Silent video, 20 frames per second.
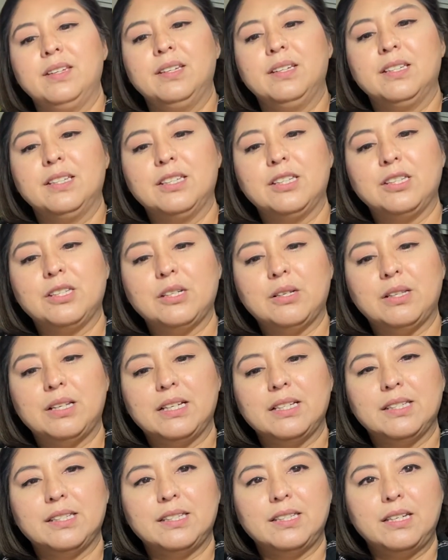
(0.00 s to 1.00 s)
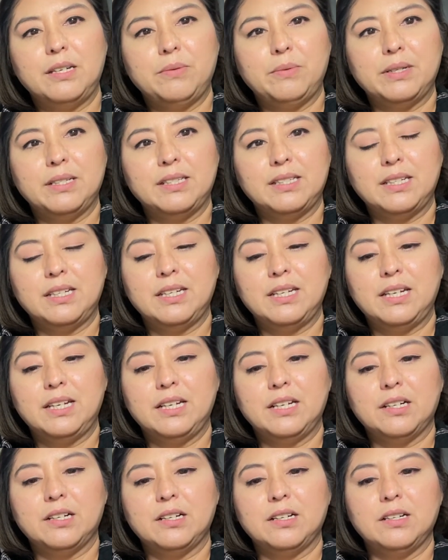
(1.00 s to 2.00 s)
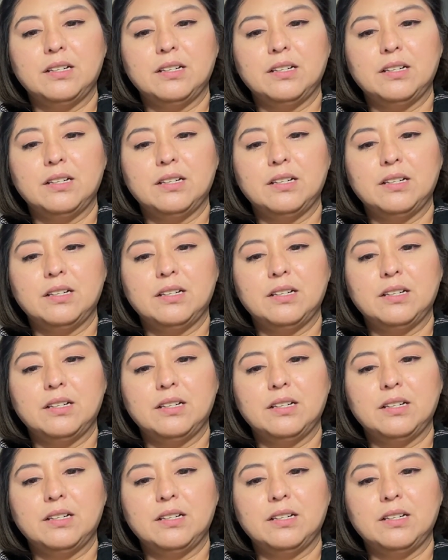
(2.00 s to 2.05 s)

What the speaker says: So let's see what's in here.